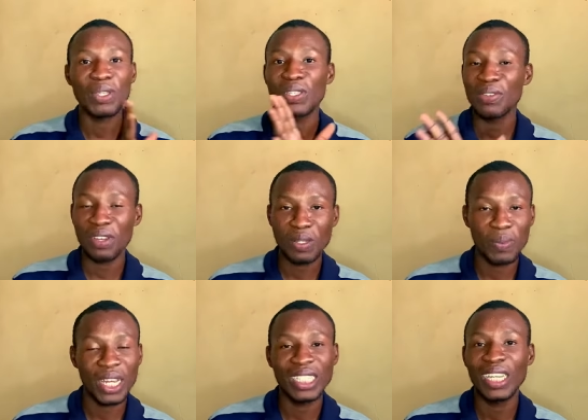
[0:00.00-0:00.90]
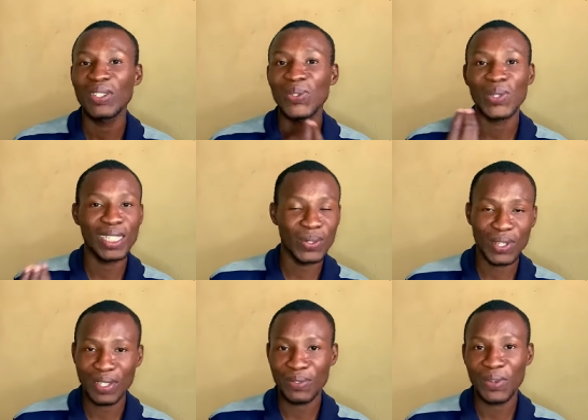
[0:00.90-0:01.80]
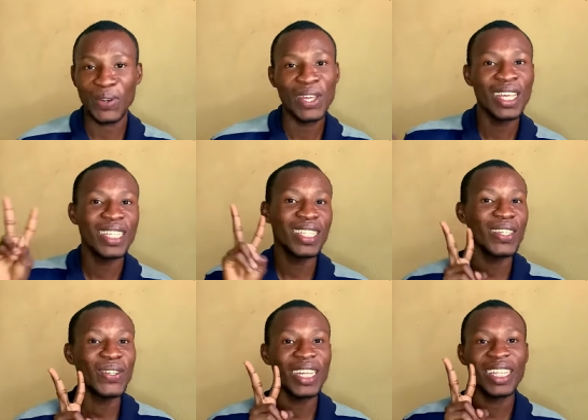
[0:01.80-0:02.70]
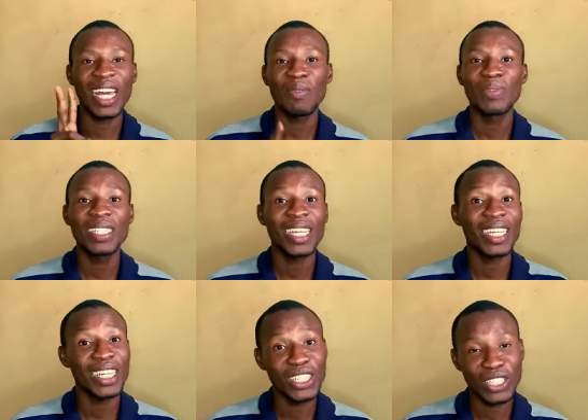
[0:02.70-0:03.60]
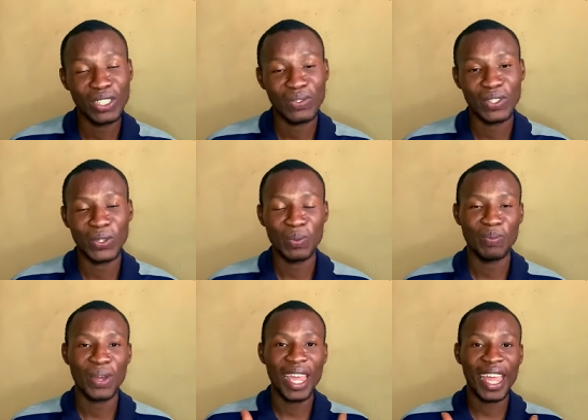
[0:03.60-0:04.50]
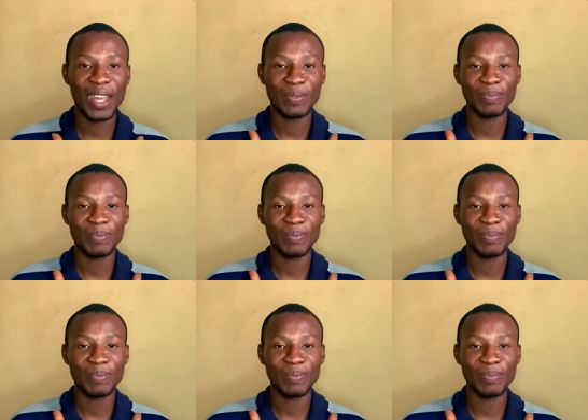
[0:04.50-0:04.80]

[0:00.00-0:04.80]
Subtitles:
Miss Universe pageant 2024. See you later. Please engage this video. Bye, yeah.